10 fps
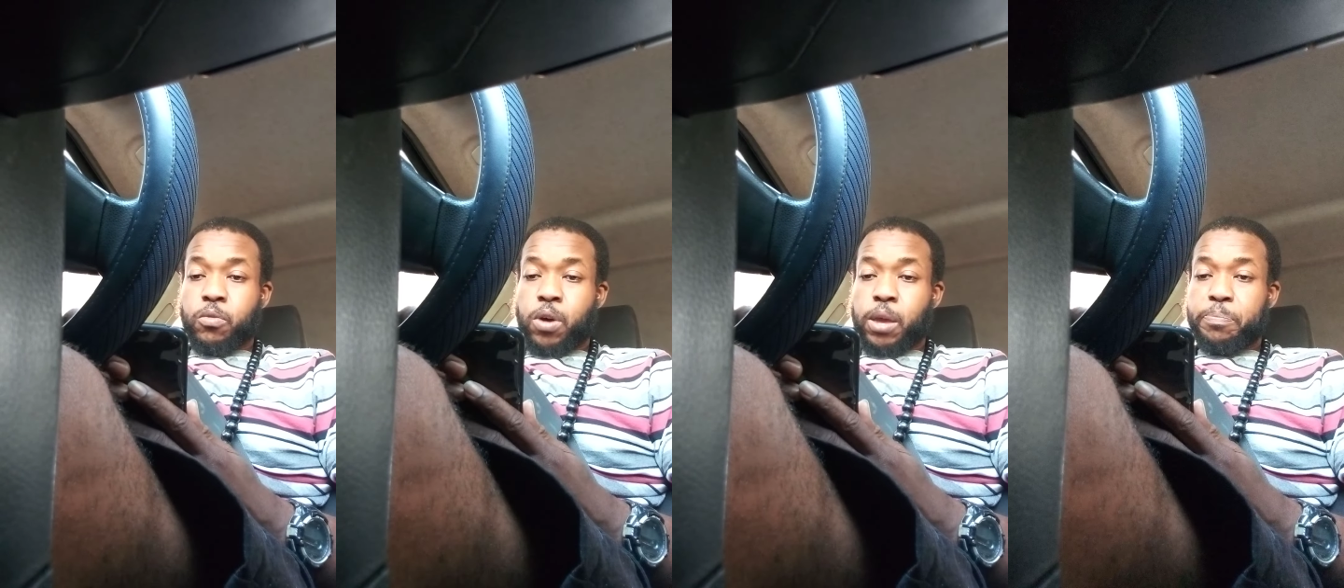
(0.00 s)

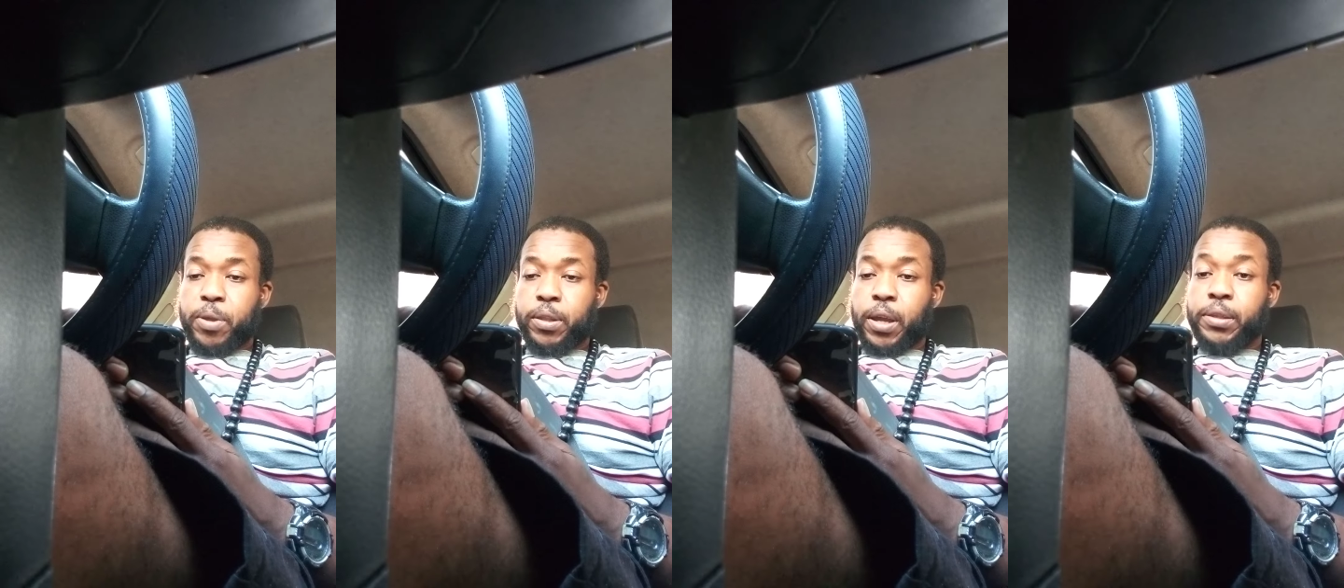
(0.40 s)
know what? I,
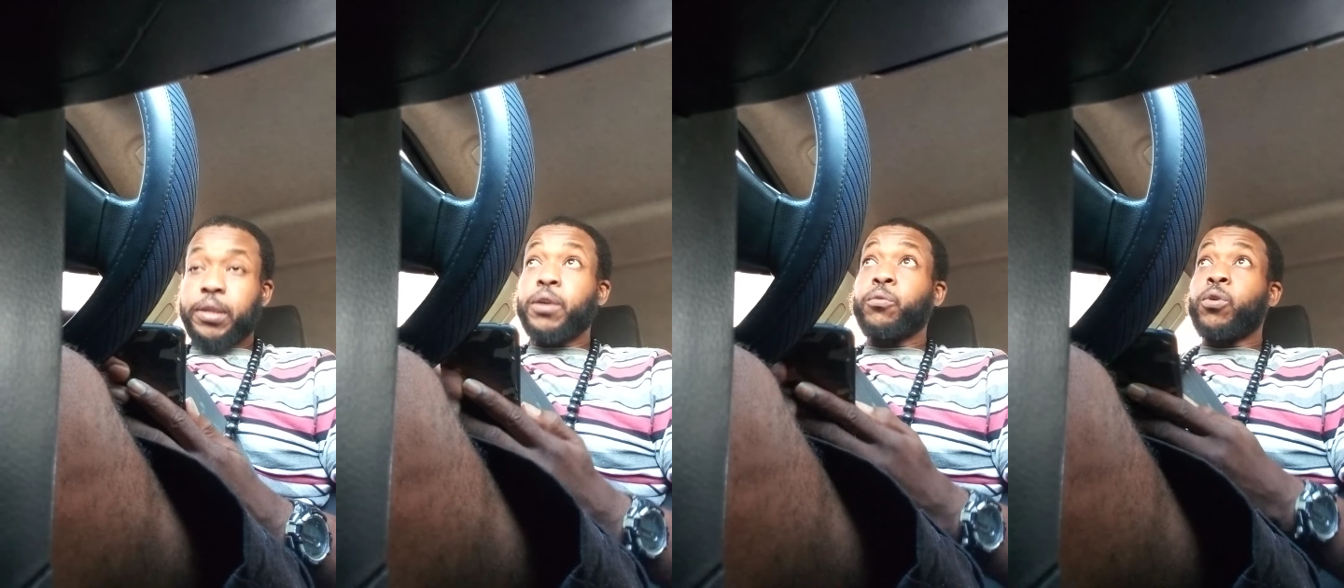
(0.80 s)

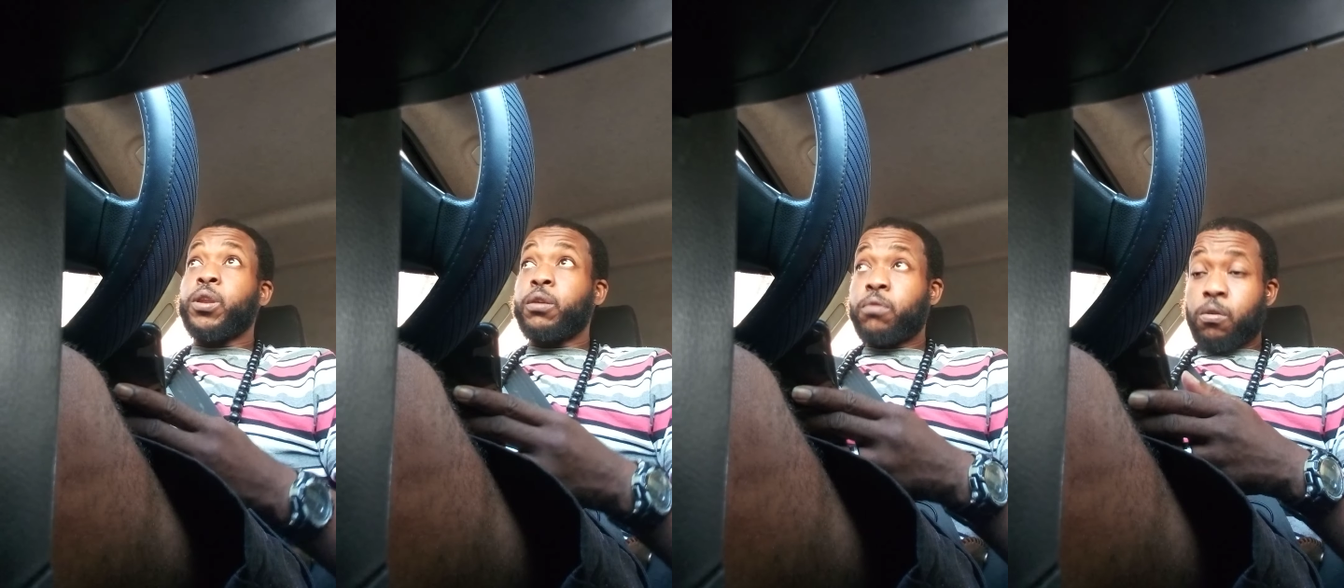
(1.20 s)
think I wrote
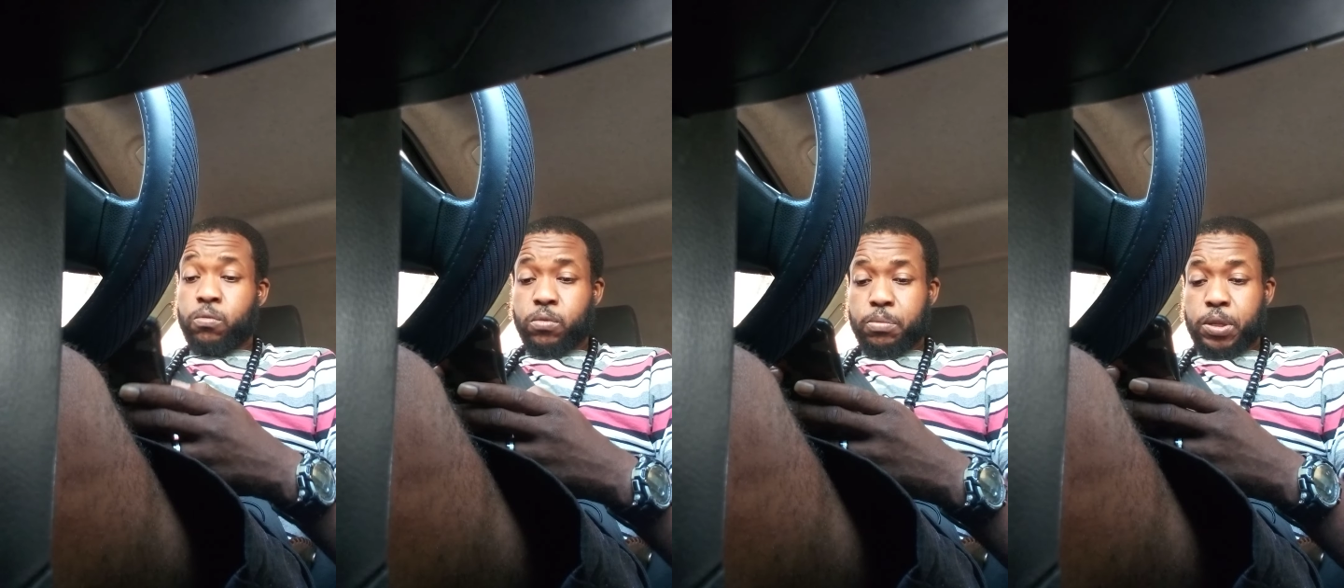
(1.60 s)
it wrong.
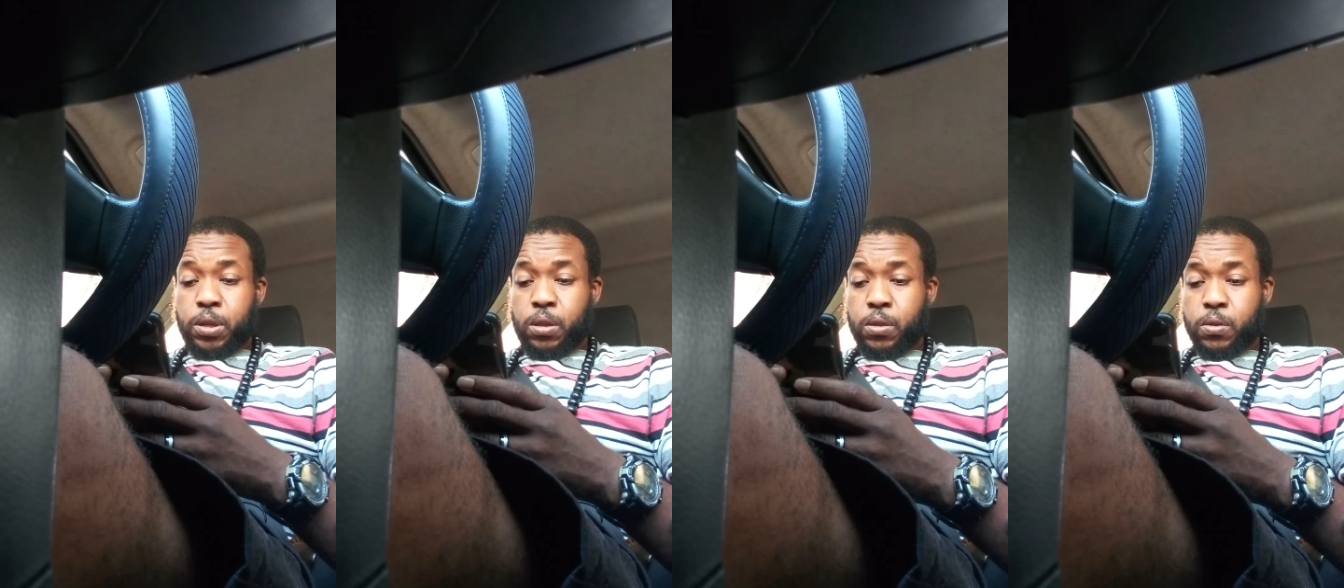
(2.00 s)
Let me
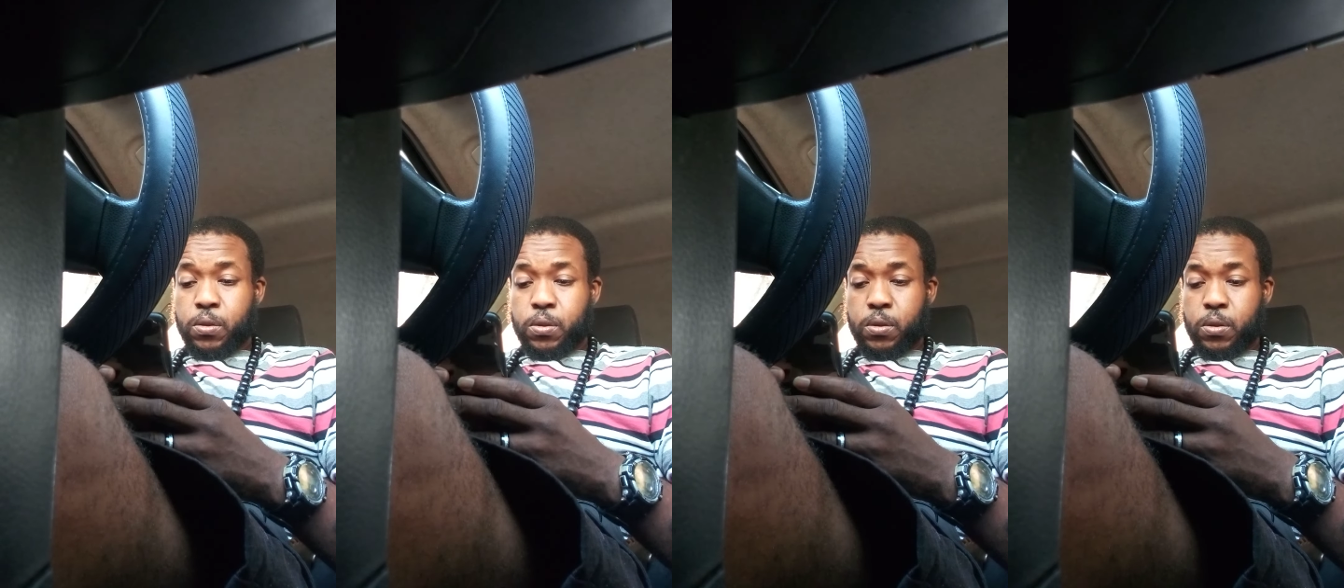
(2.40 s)
see.
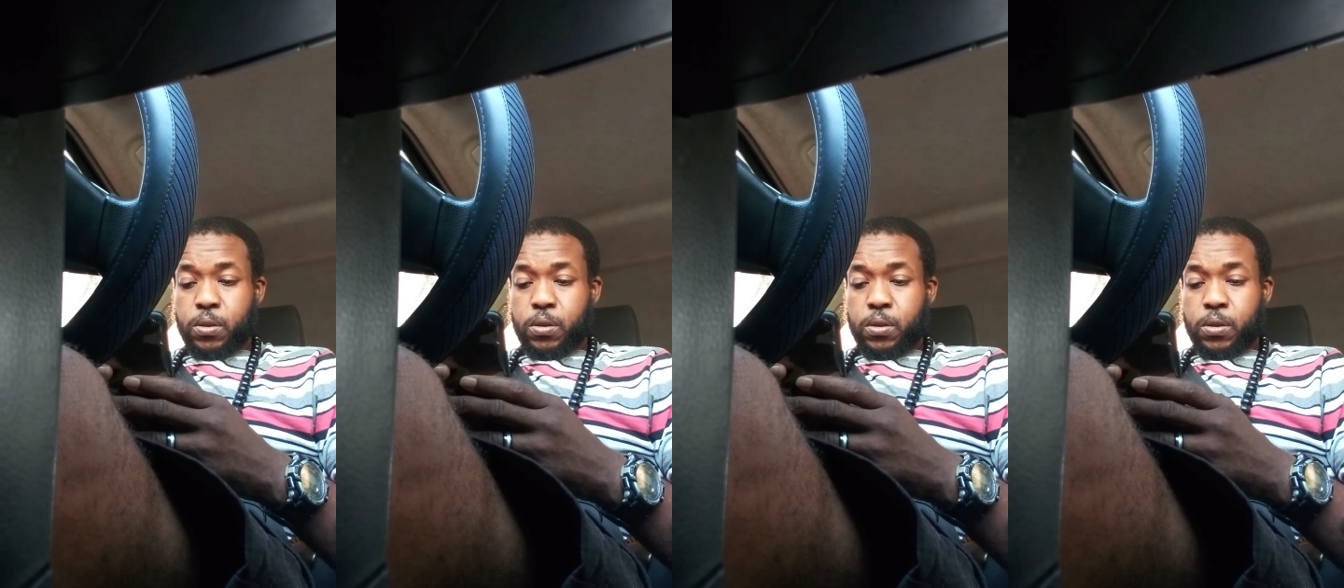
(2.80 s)

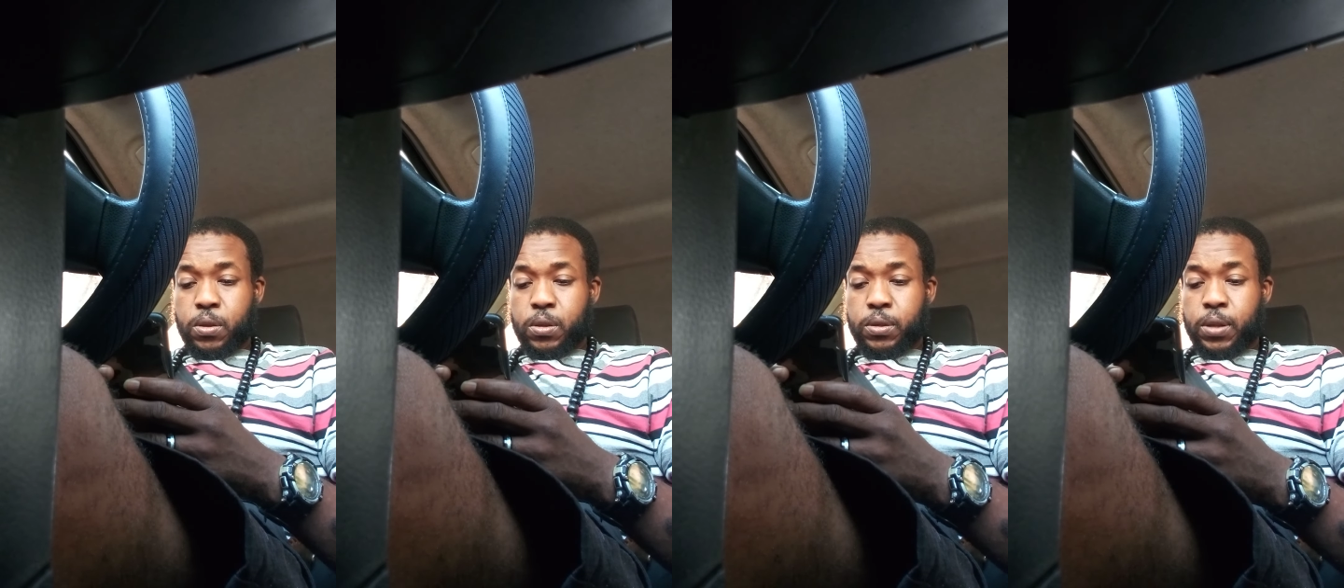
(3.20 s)

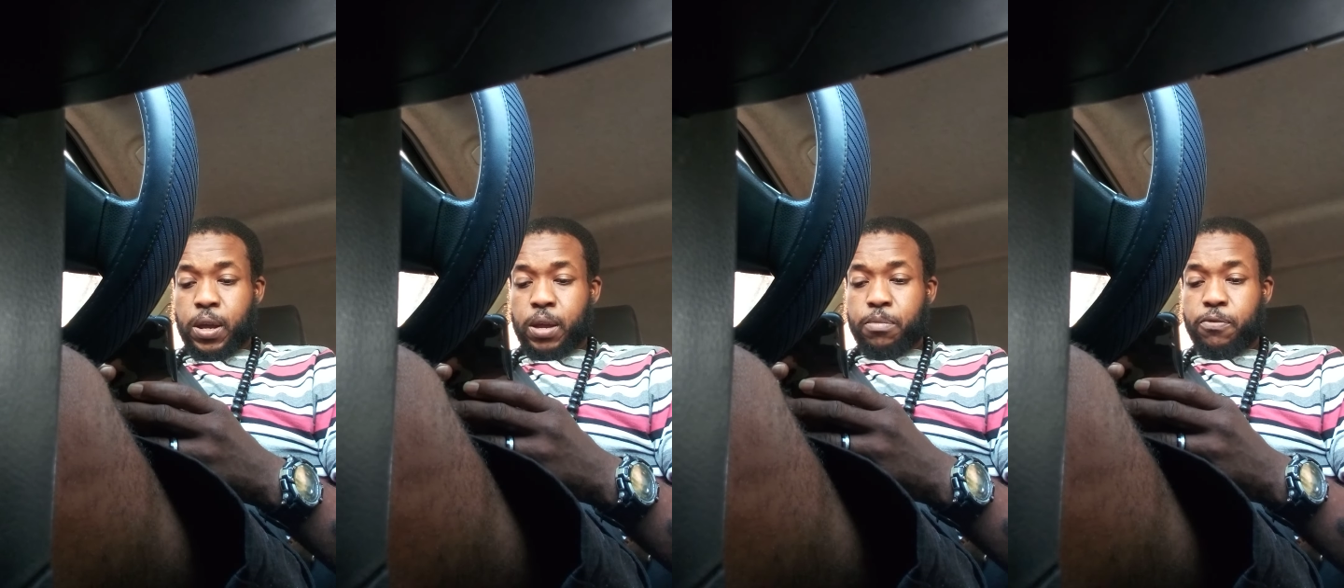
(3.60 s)

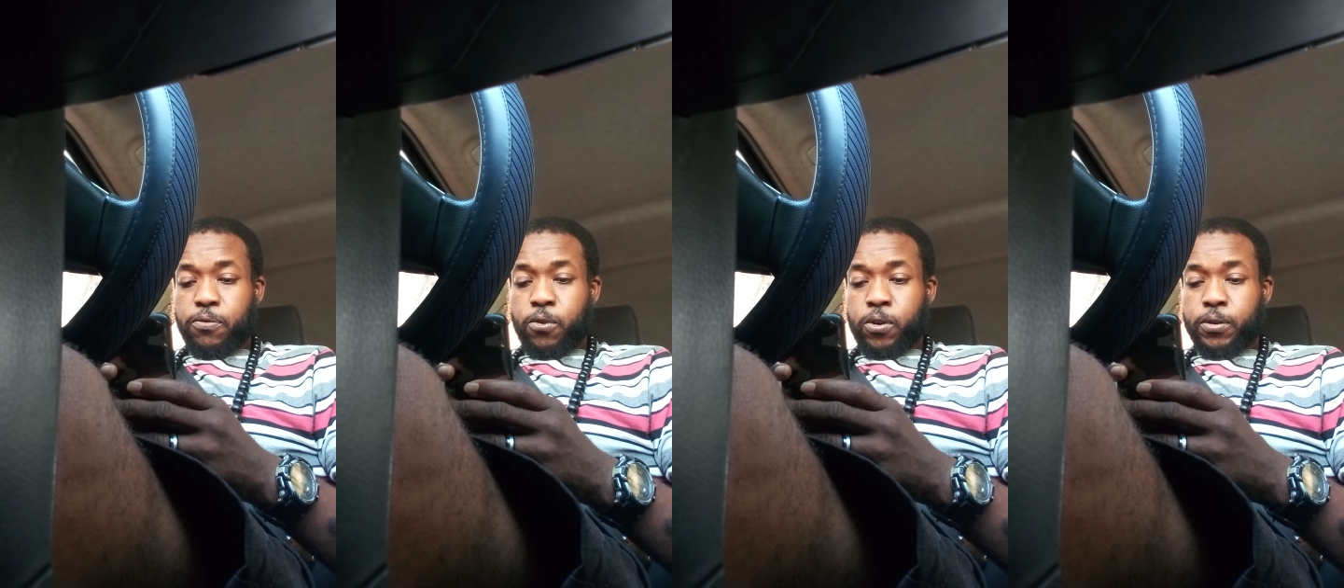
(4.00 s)
Stand
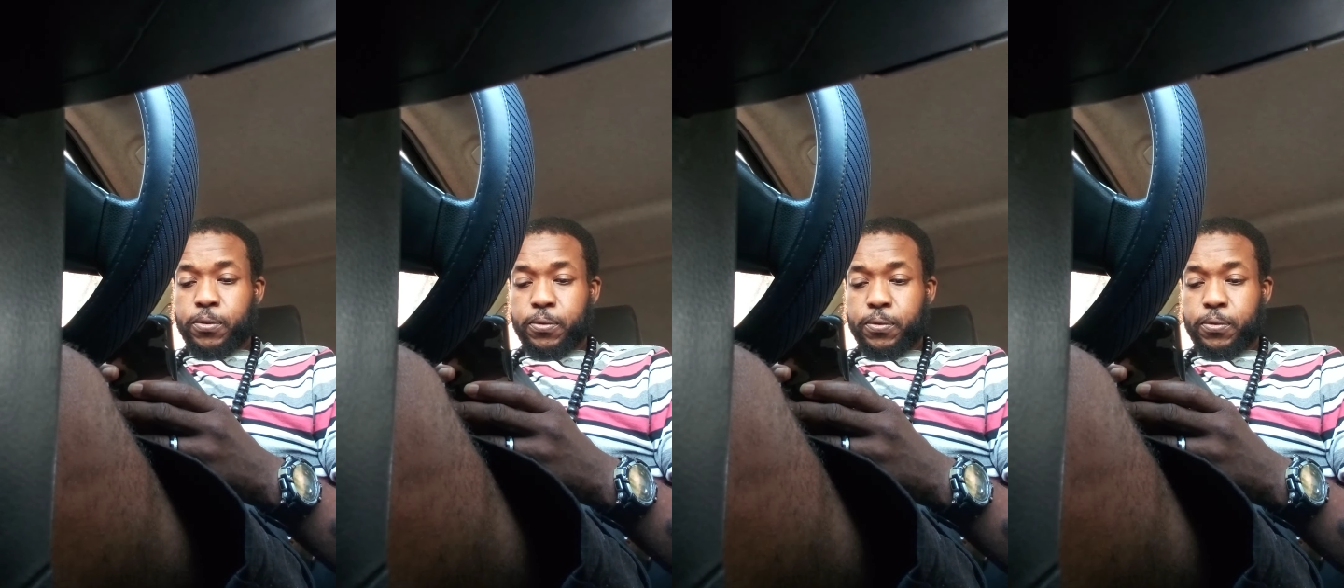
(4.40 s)
before.